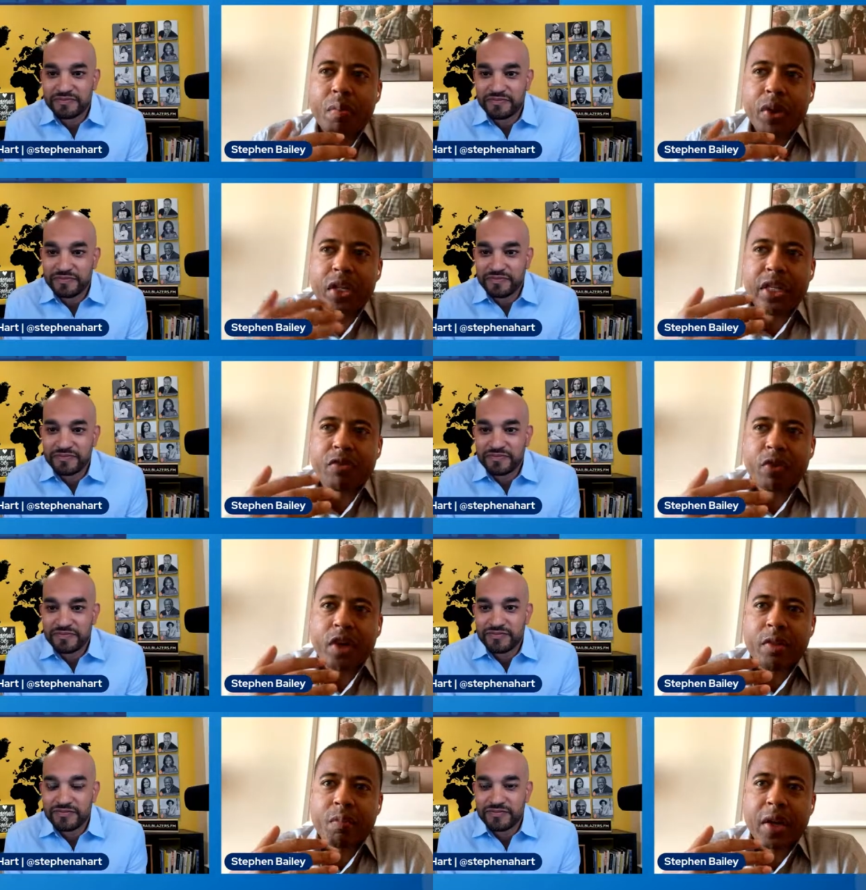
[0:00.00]

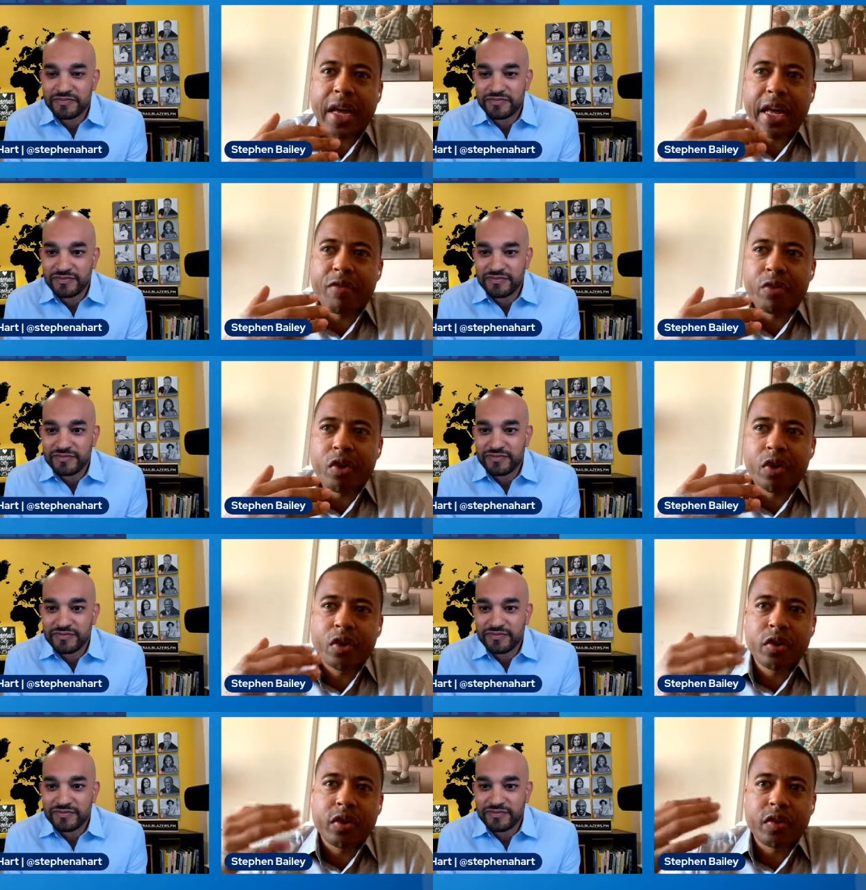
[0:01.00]
Speaker 1: believer in
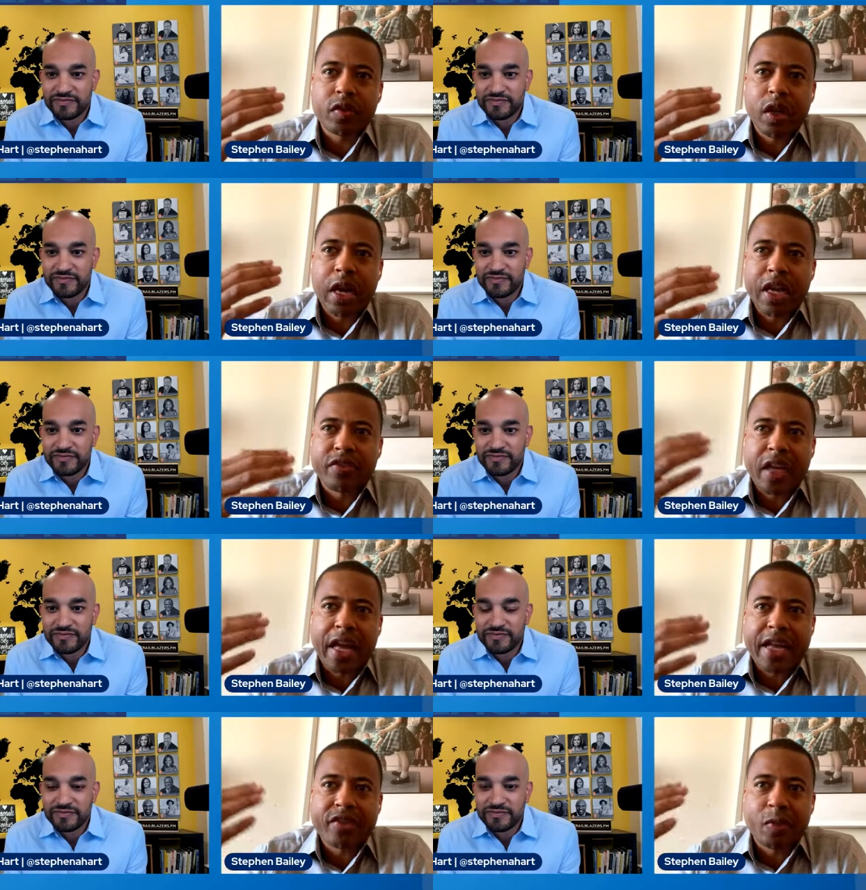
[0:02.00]
behavioral uh,
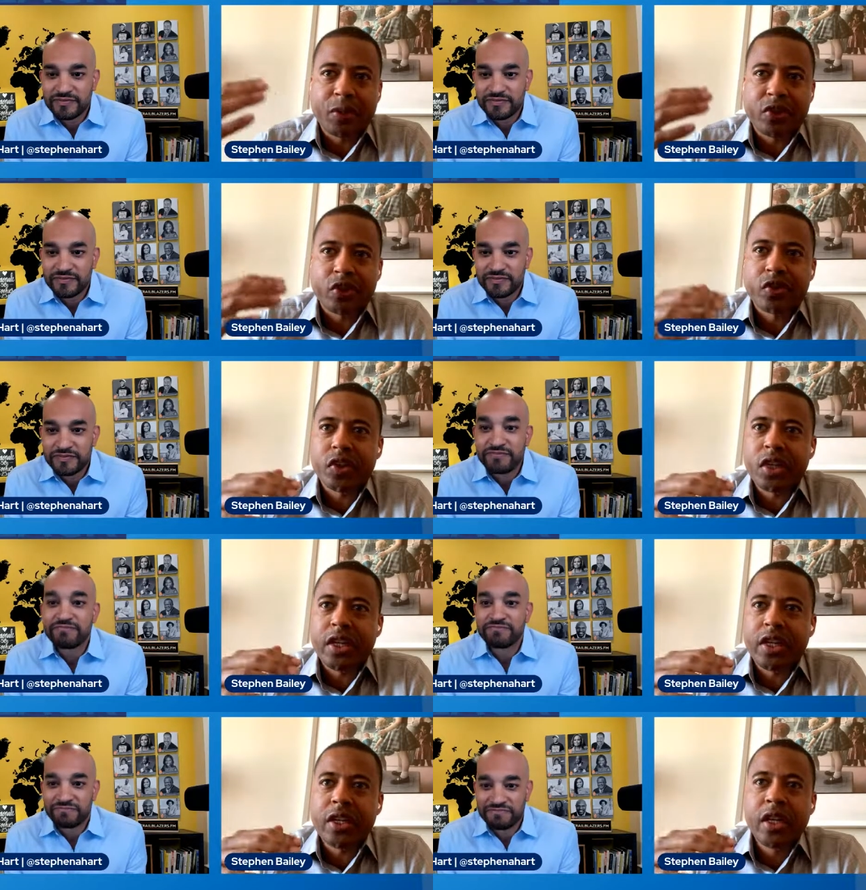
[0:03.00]
science,
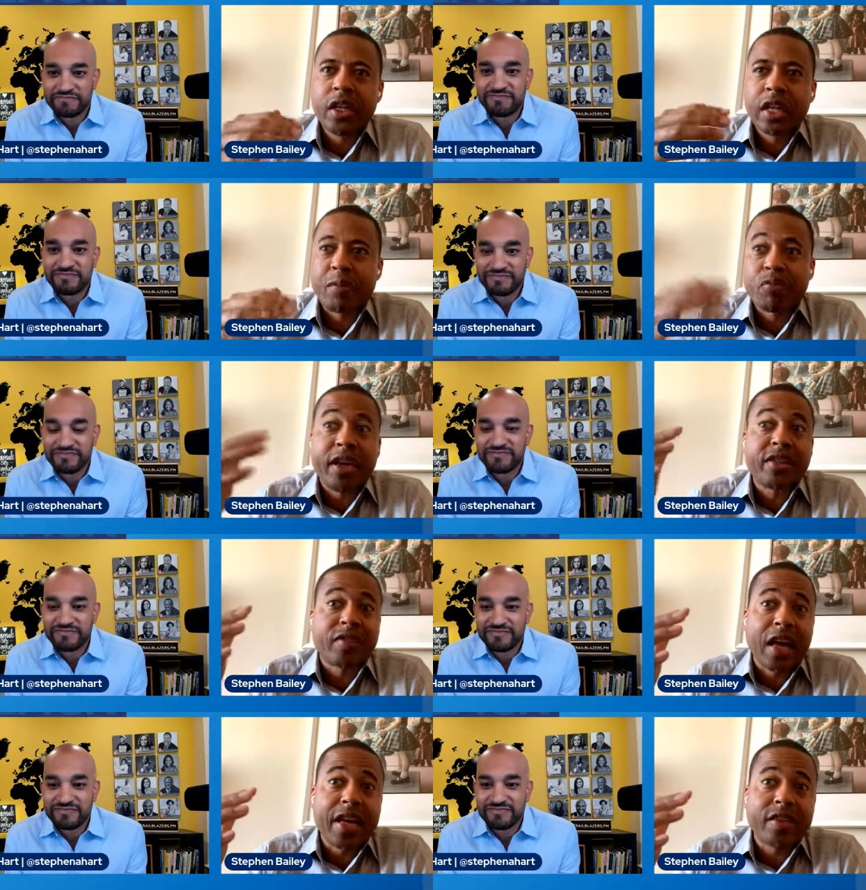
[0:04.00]
particularly like brain
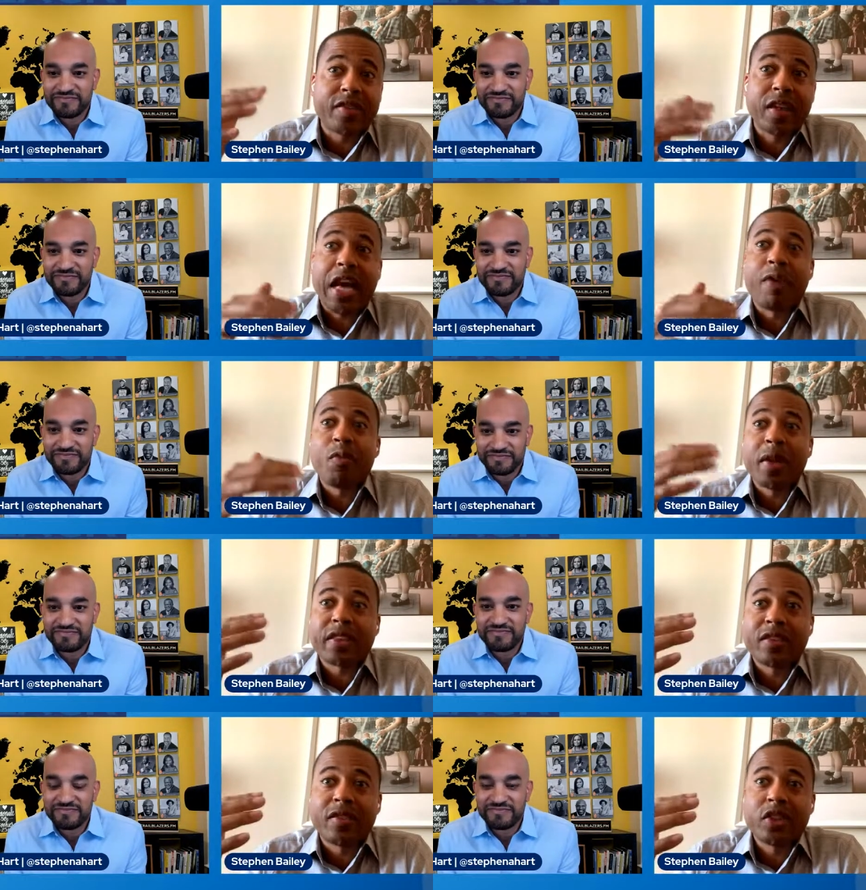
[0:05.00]
science and how we make
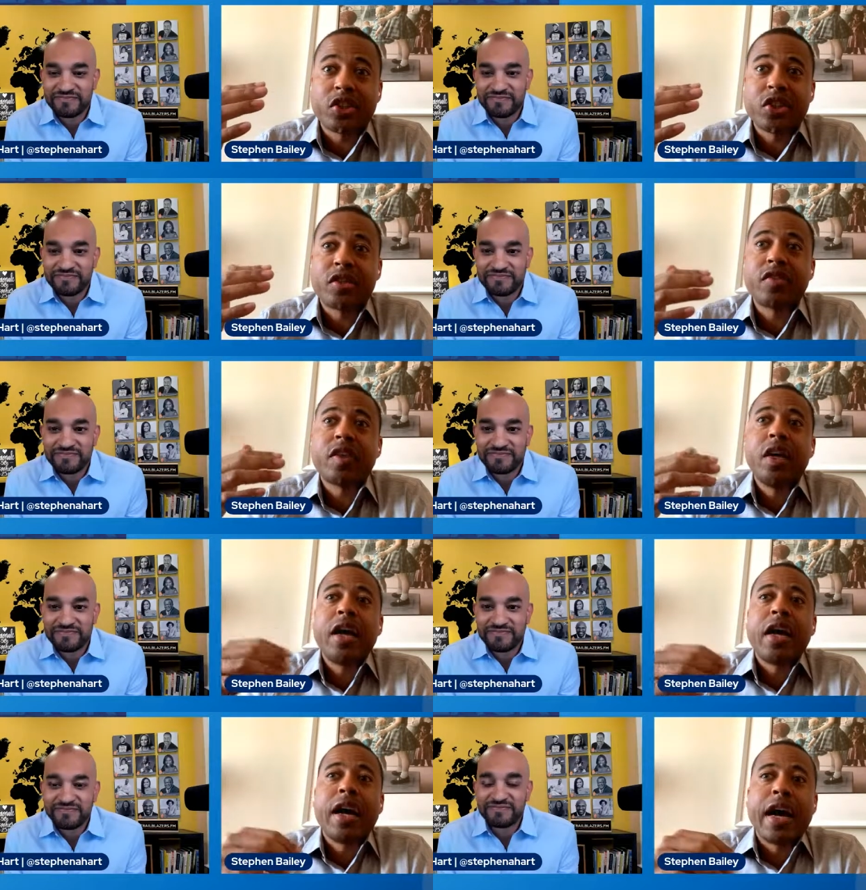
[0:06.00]
mm-hmm. decisions.
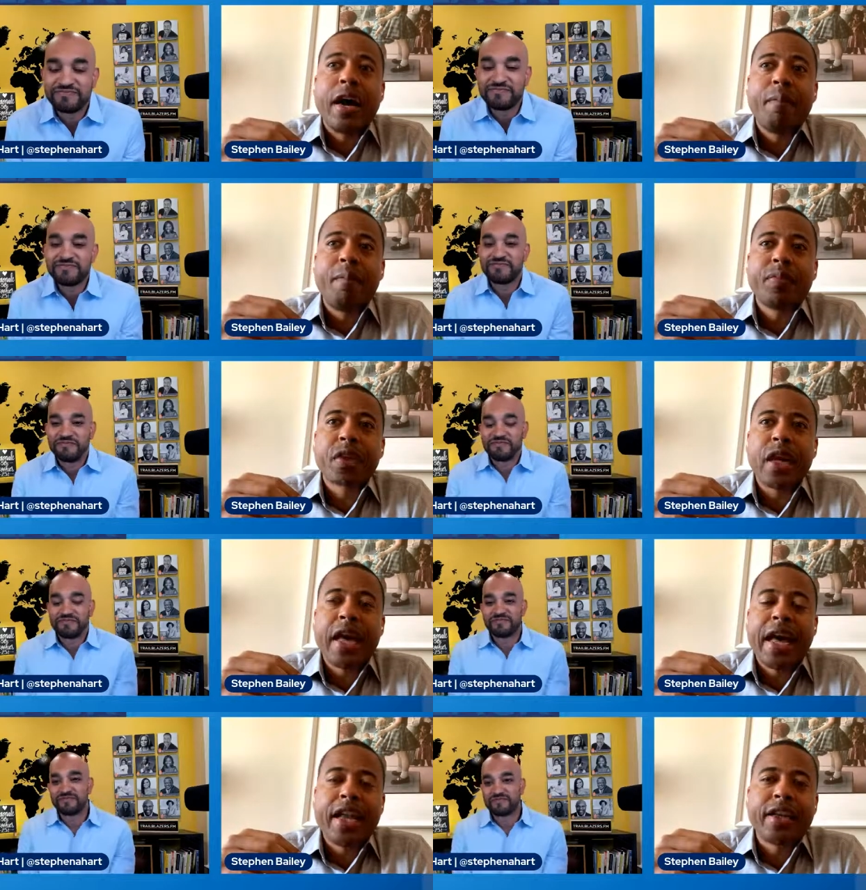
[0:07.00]
Mm-hmm. Um,
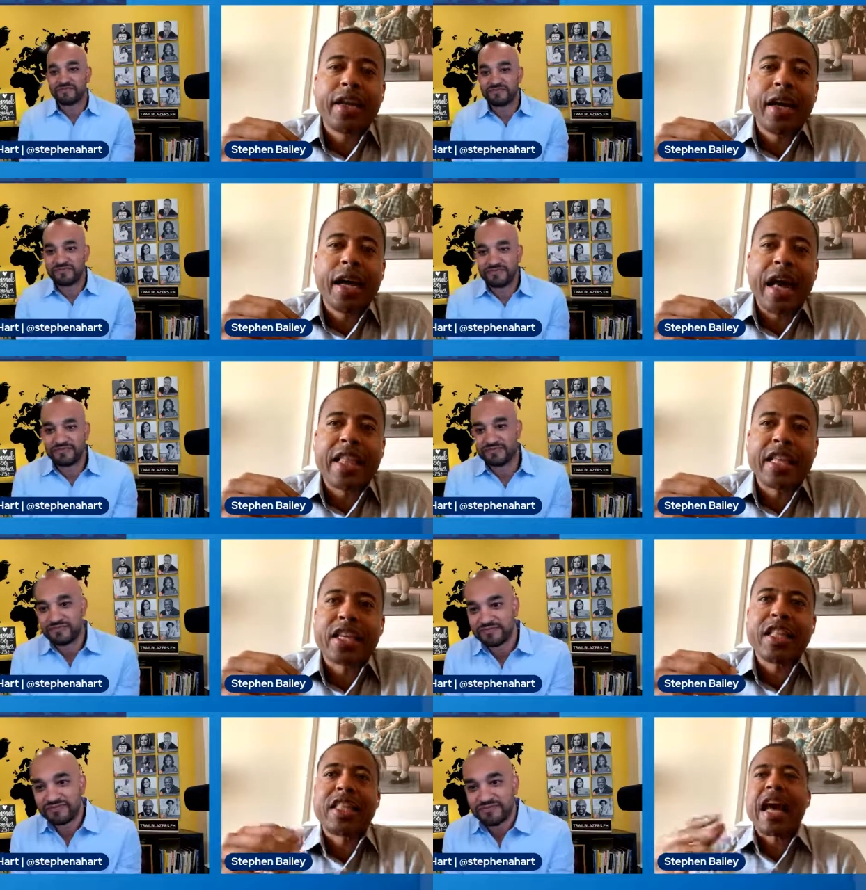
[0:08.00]
and uh, I
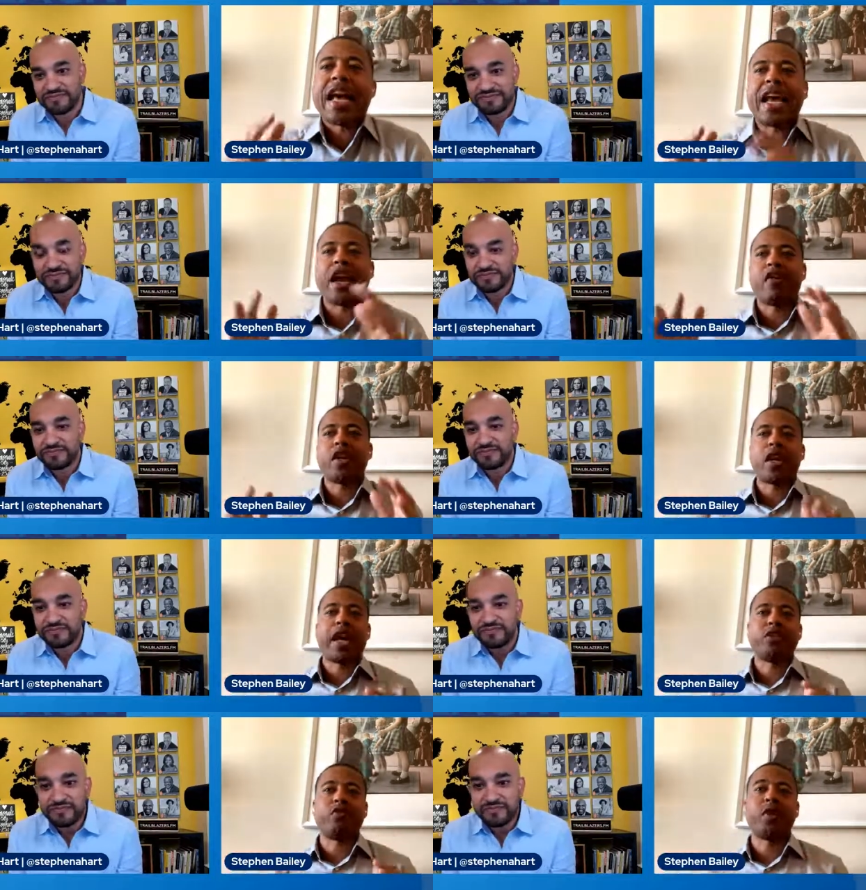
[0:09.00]
think that
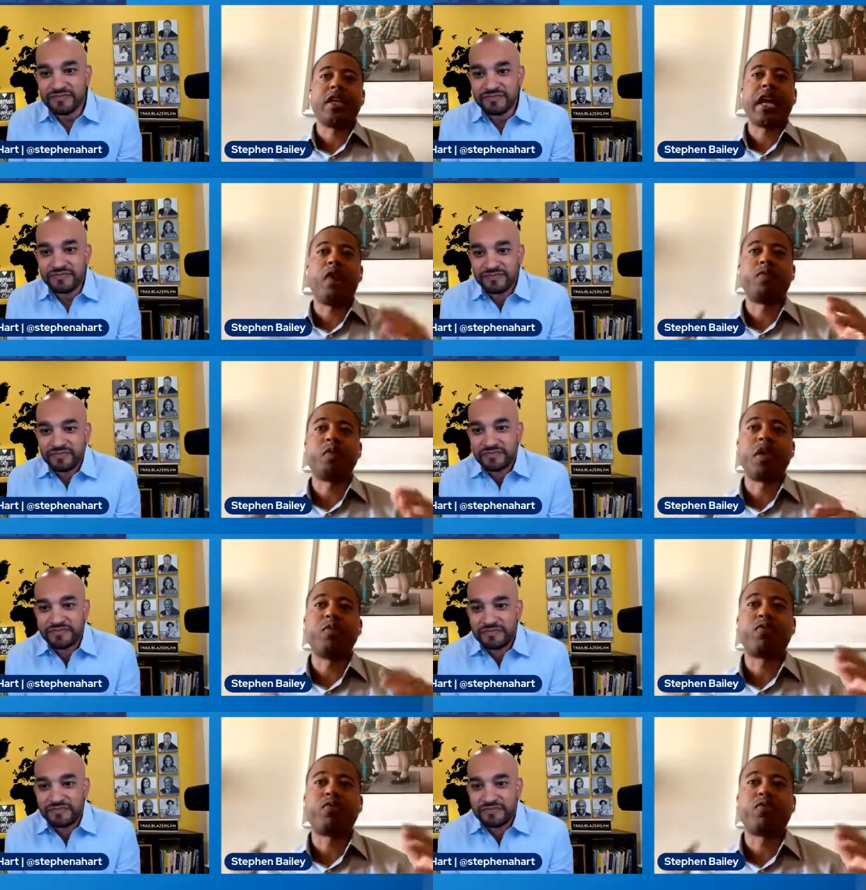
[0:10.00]
area has really helped me